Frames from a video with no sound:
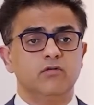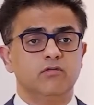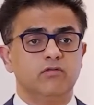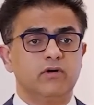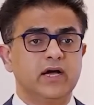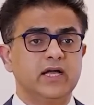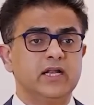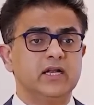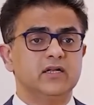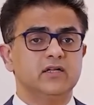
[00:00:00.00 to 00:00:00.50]

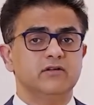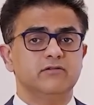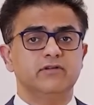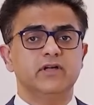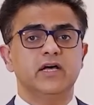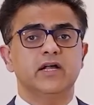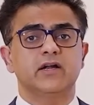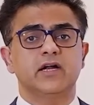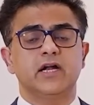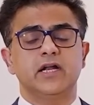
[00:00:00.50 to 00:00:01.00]
while
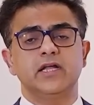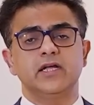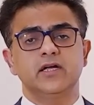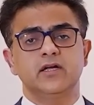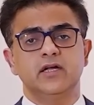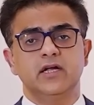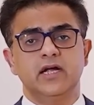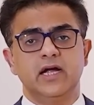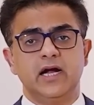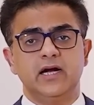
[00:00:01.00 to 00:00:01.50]
we are
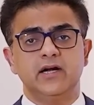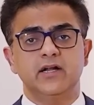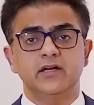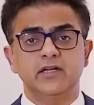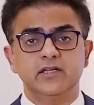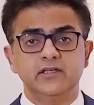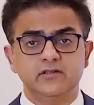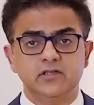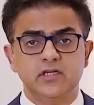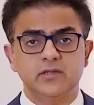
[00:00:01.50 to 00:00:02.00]
running at a
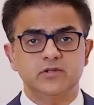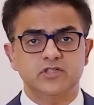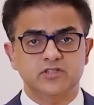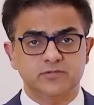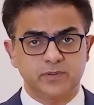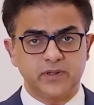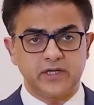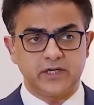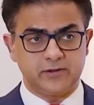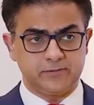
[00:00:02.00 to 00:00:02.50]
reasonable
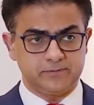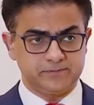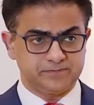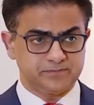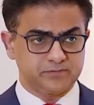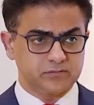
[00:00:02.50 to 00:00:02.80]
speed.